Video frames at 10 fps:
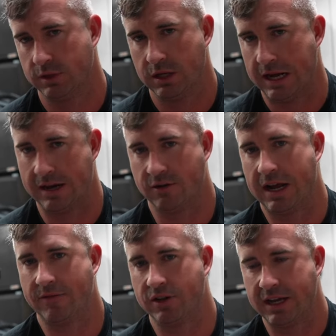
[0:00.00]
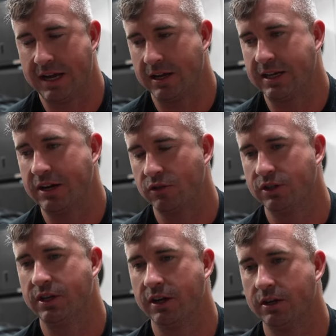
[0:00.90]
I don't have the data, I can't really
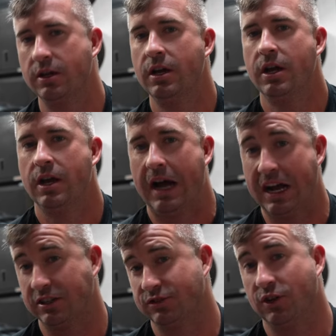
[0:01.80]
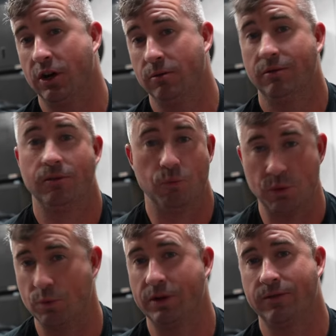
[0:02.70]
tell you. I just know we
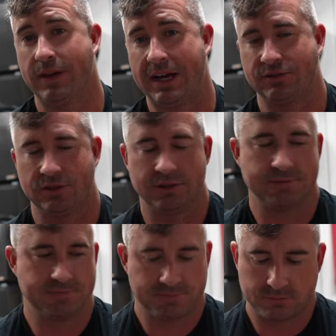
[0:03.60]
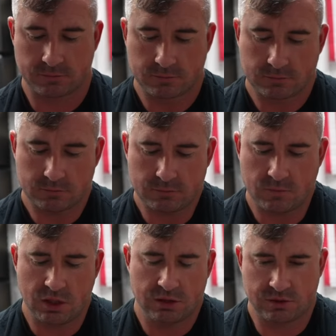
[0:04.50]
went faster.
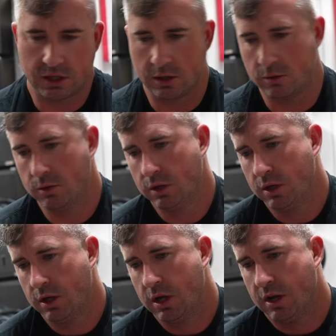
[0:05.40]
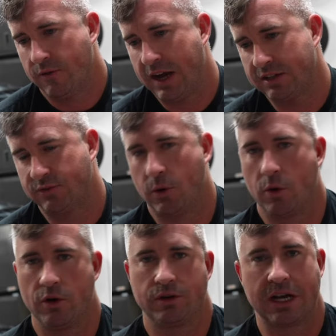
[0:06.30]
So fast
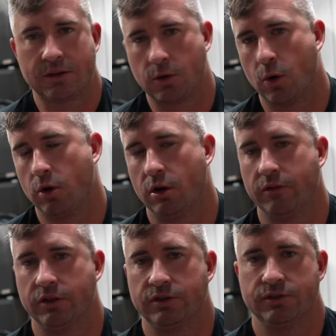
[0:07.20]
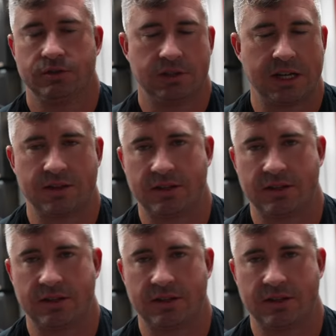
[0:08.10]
forward, got the coilovers, got the